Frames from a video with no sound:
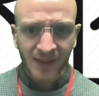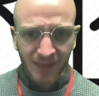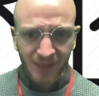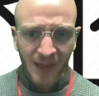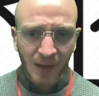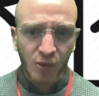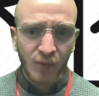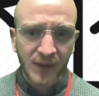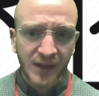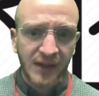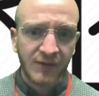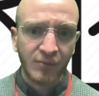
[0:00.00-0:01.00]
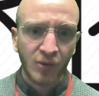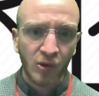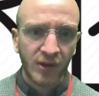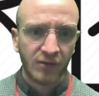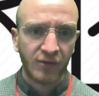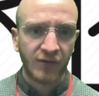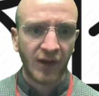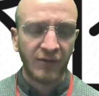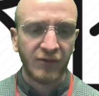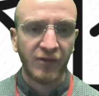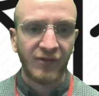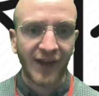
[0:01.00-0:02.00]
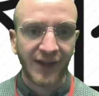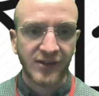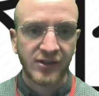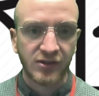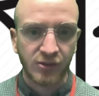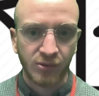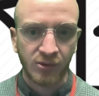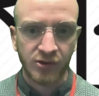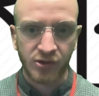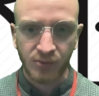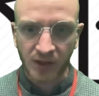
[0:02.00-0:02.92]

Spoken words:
there will be even more that reflects towards you.